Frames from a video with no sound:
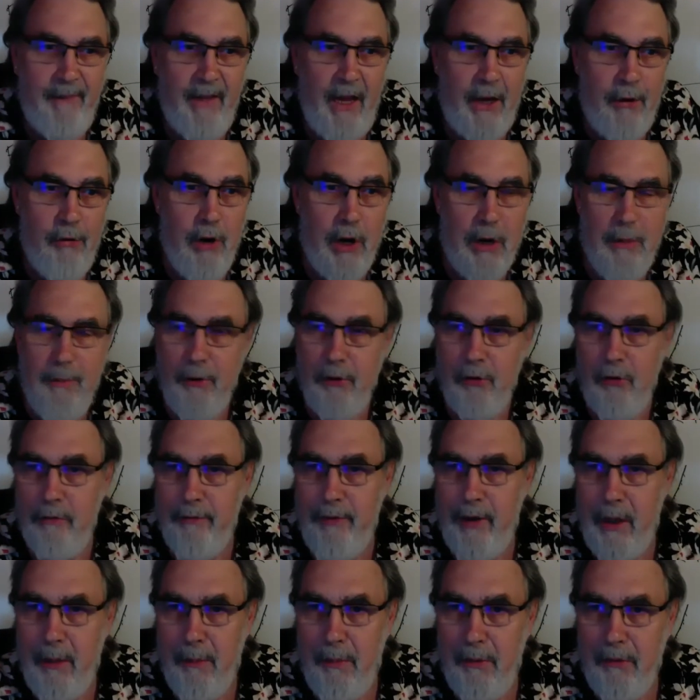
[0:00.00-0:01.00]
I try to be as
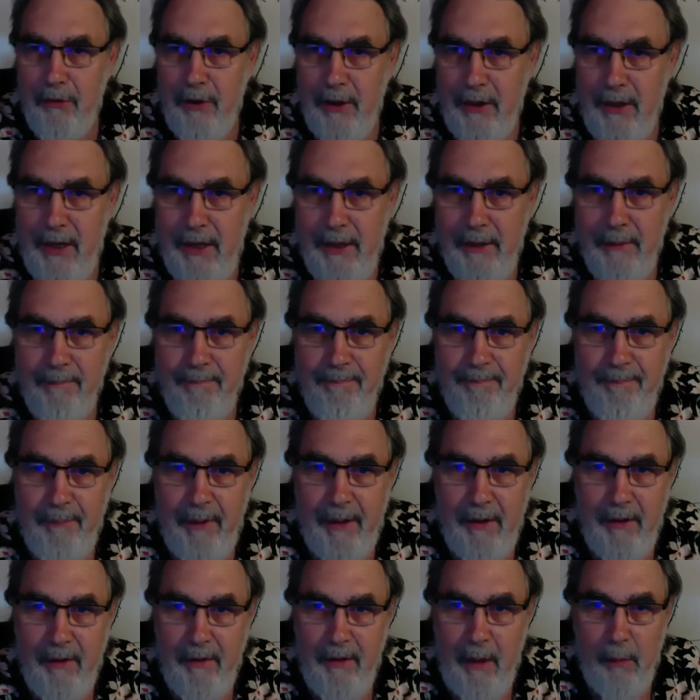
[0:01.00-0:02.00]
available as I can.
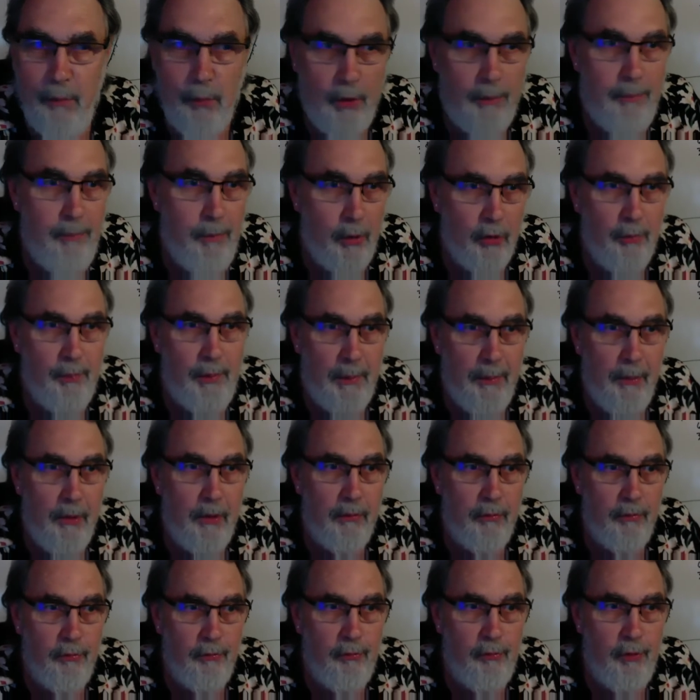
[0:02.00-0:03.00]
And most people
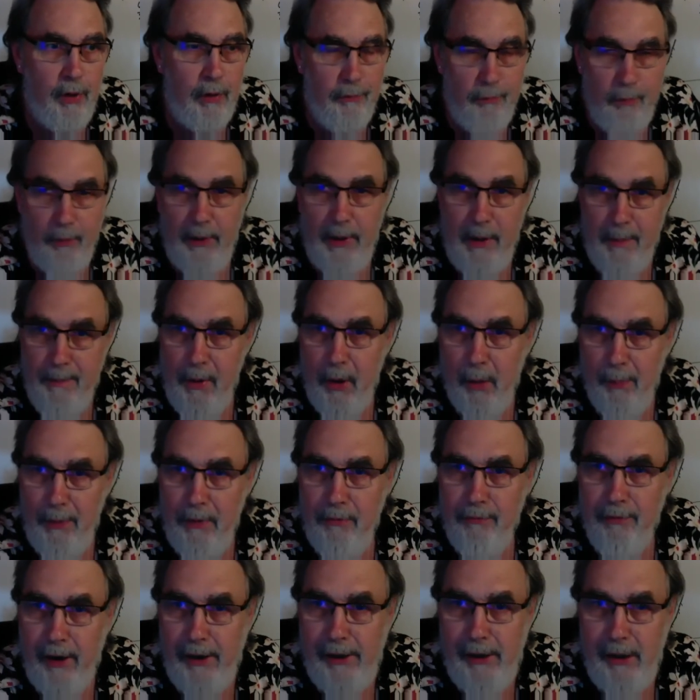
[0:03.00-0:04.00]
have emailed me,
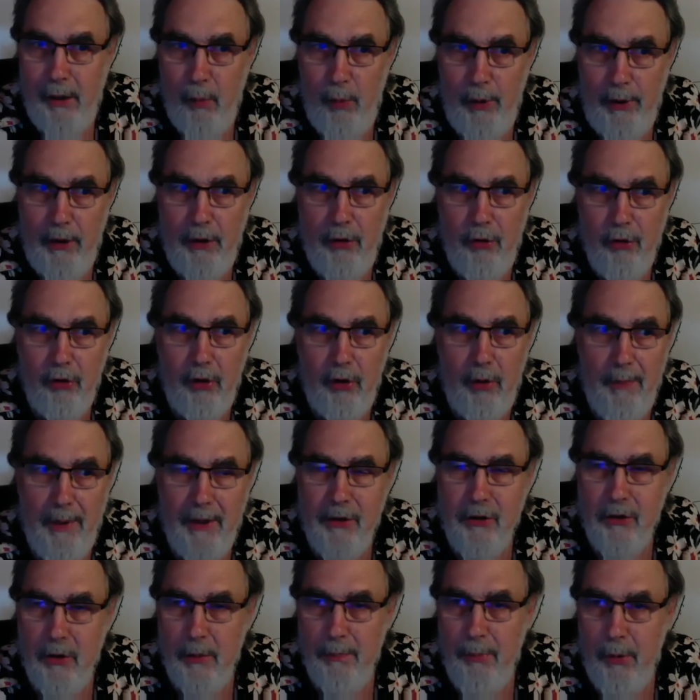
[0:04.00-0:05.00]
find out we can usually
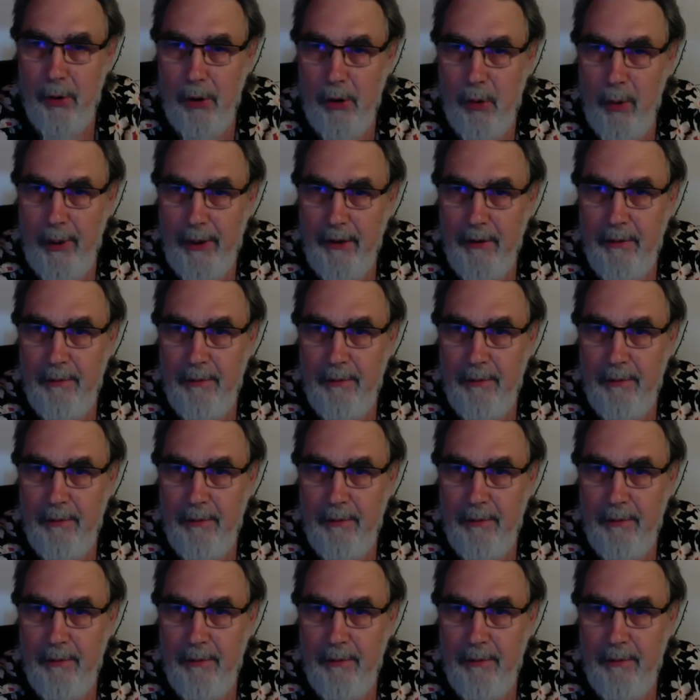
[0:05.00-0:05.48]
match up pretty quick.